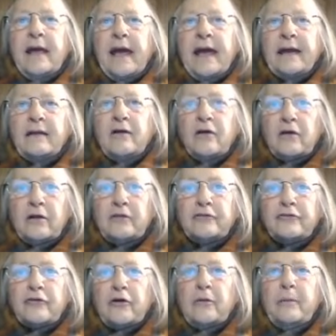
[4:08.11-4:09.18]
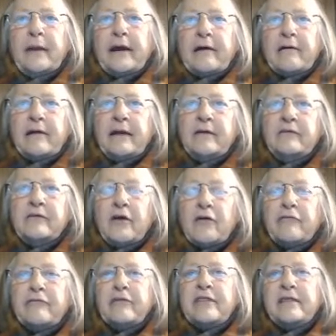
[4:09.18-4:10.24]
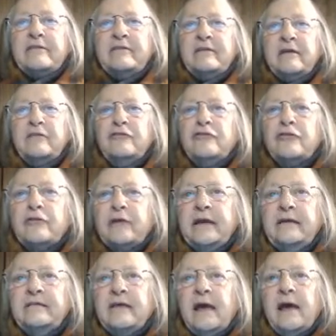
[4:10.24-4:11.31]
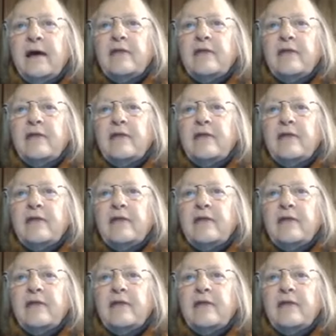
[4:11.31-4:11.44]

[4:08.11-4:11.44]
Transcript: and cultural barriers over the centuries,